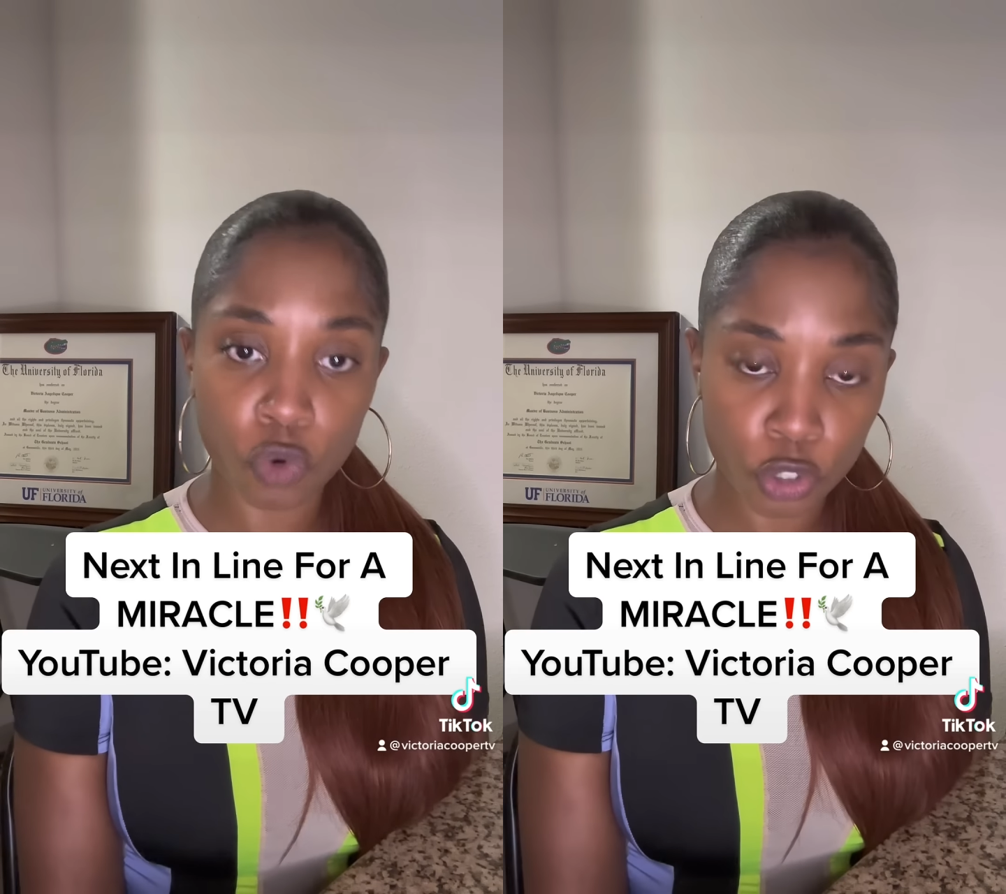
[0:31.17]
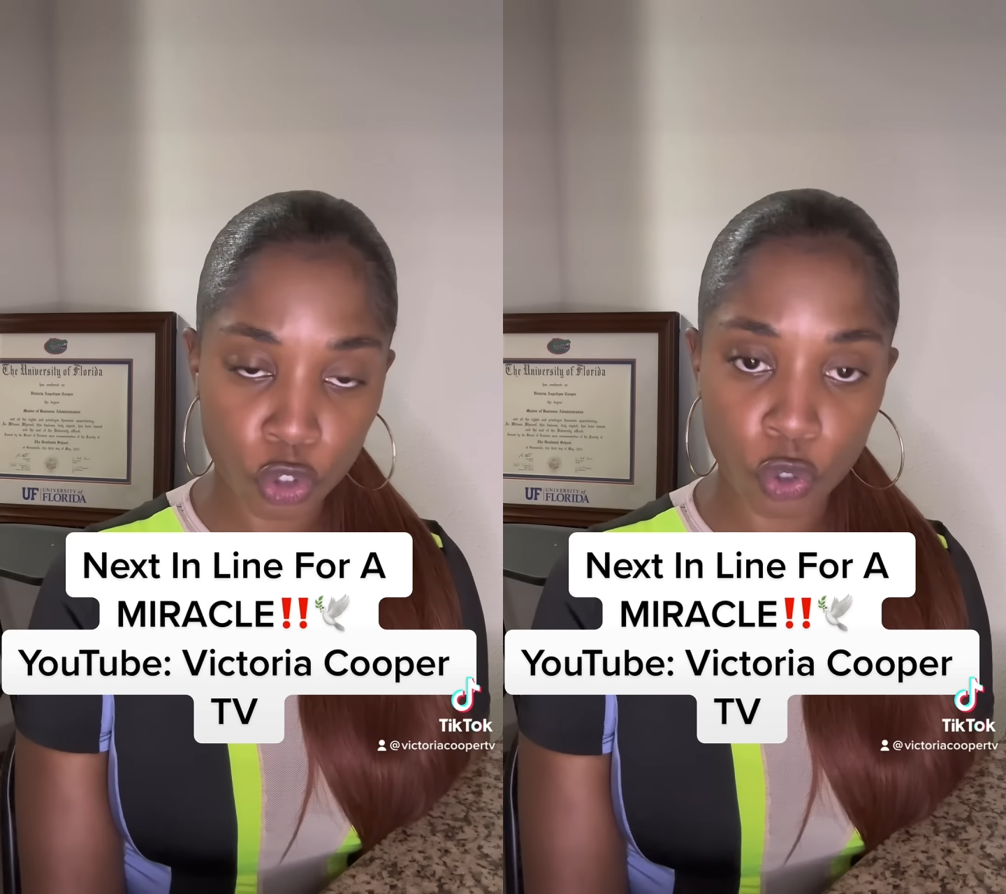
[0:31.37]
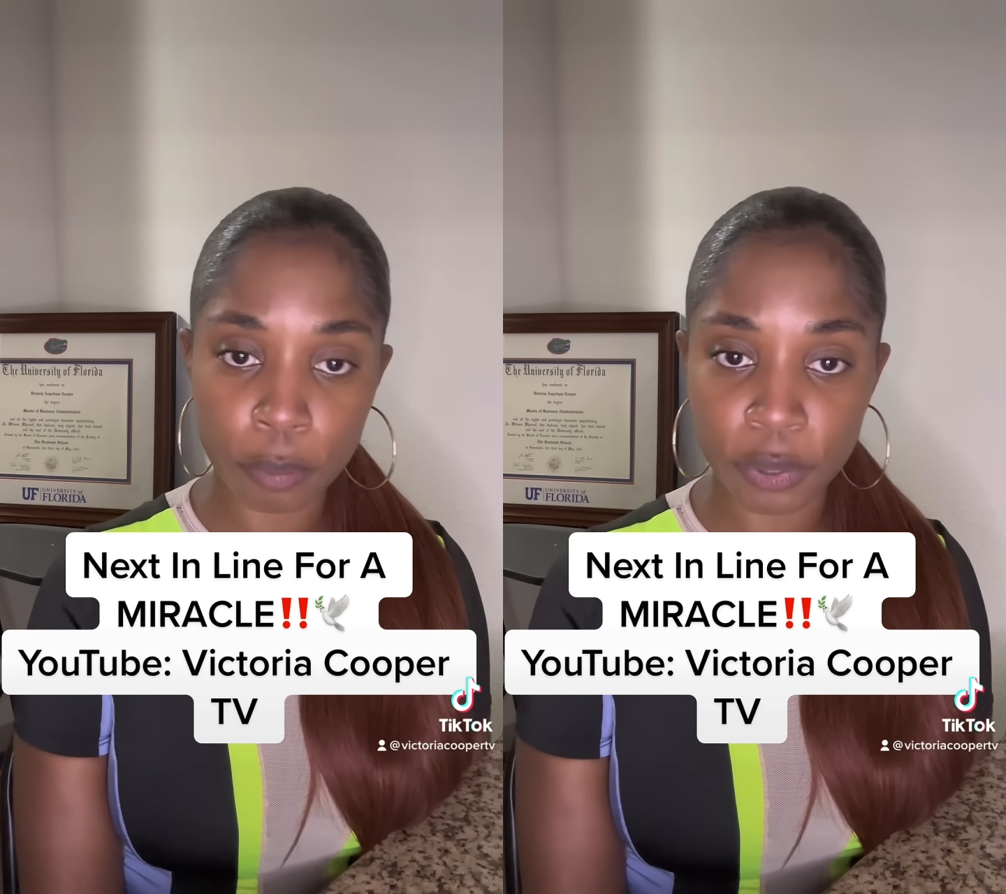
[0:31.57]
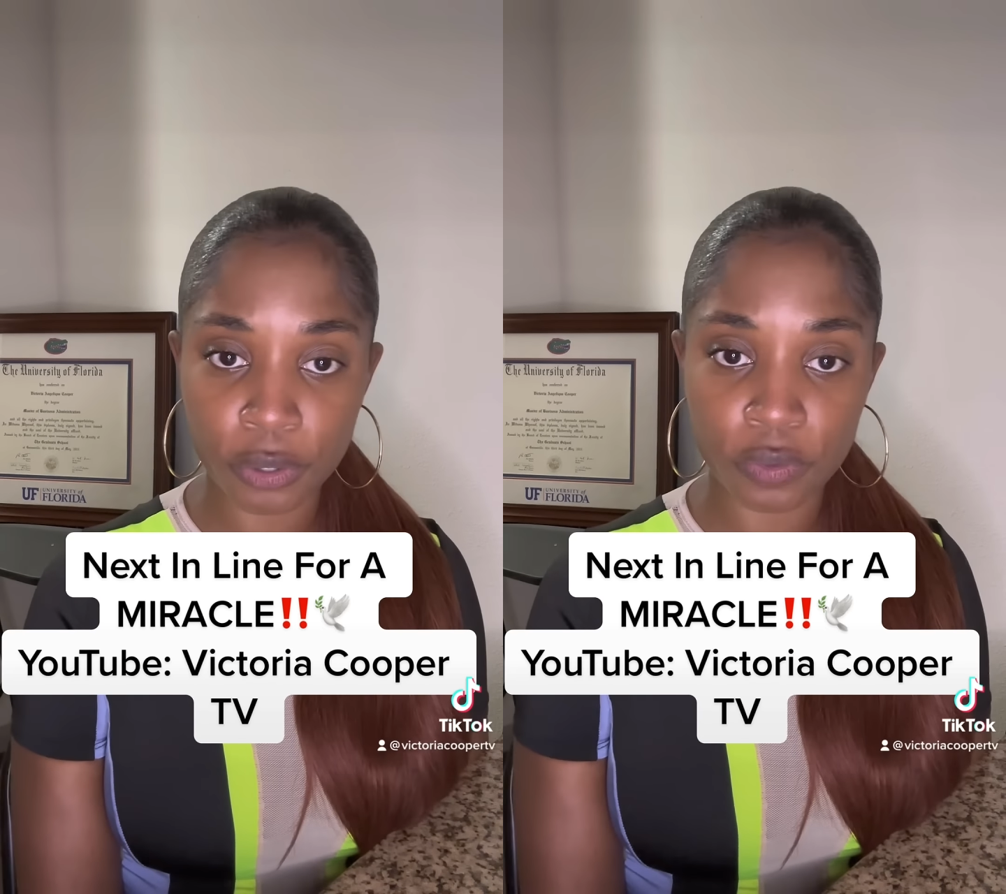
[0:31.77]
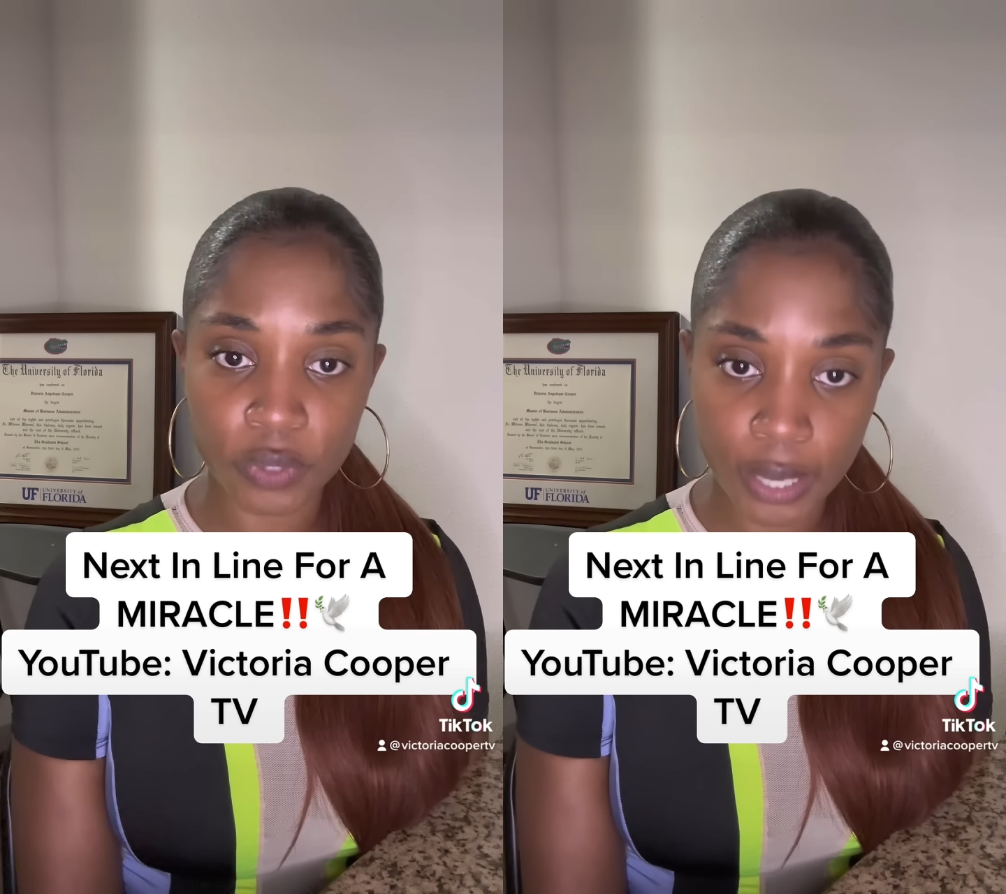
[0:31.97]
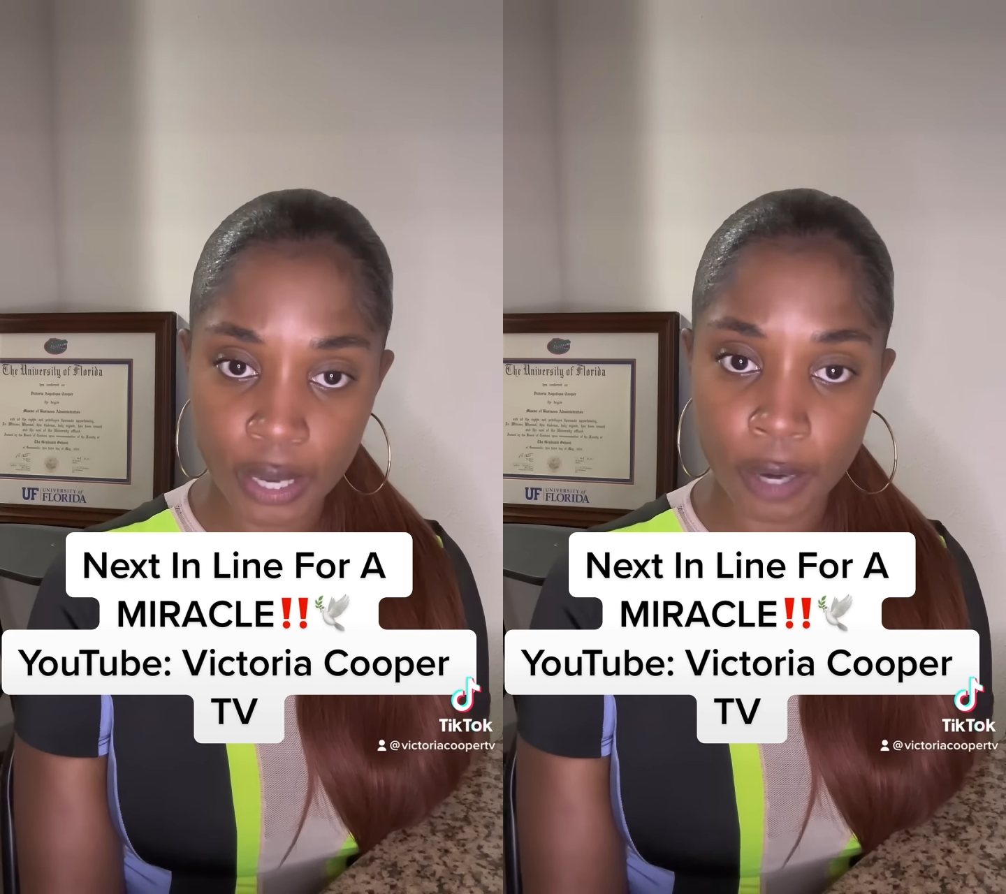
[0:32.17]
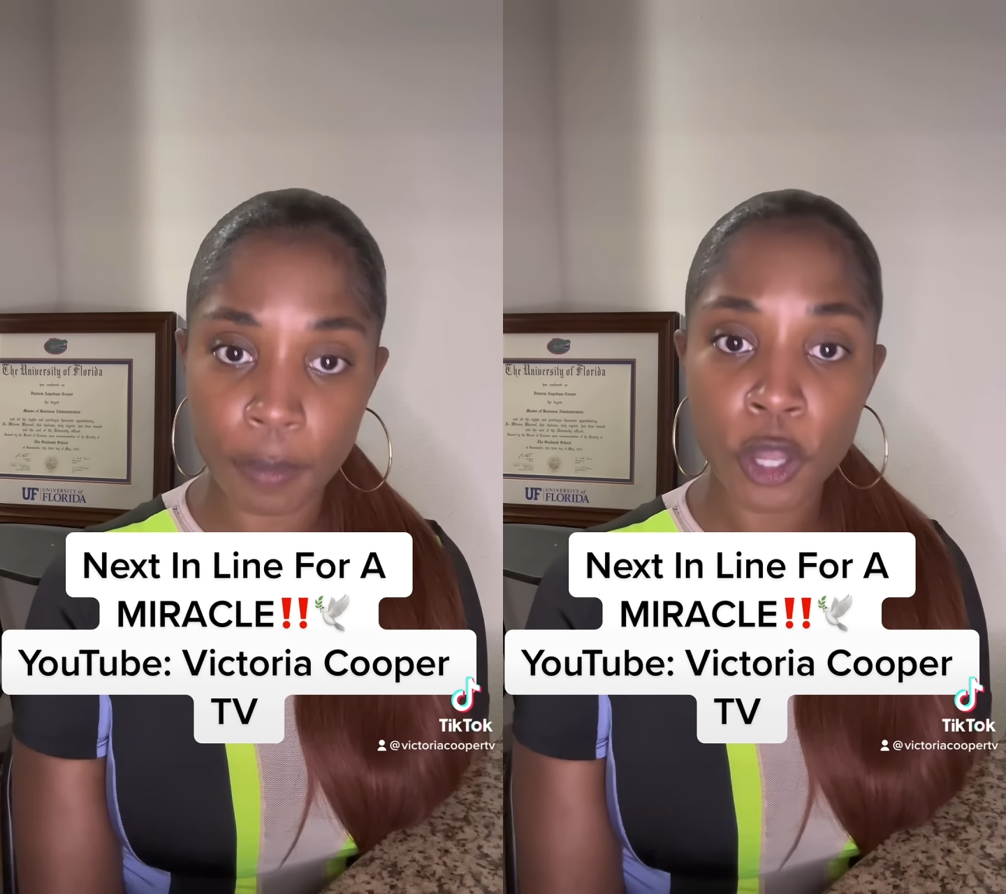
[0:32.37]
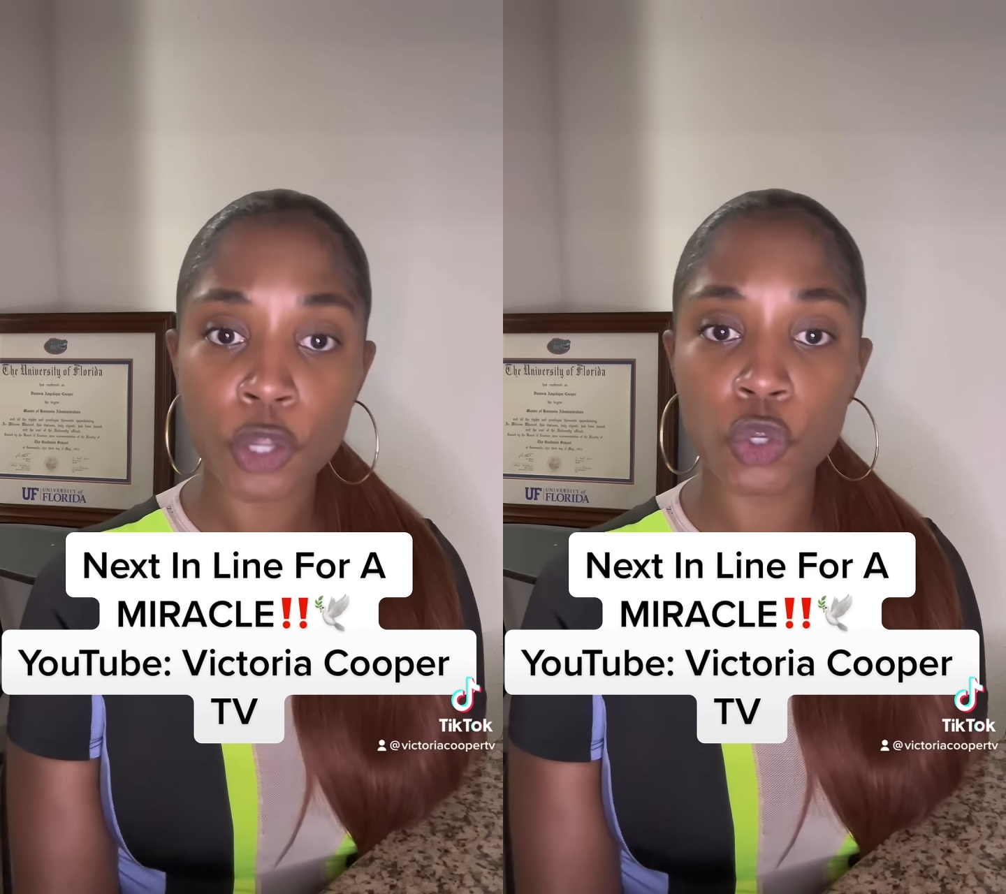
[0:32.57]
for a short period of time,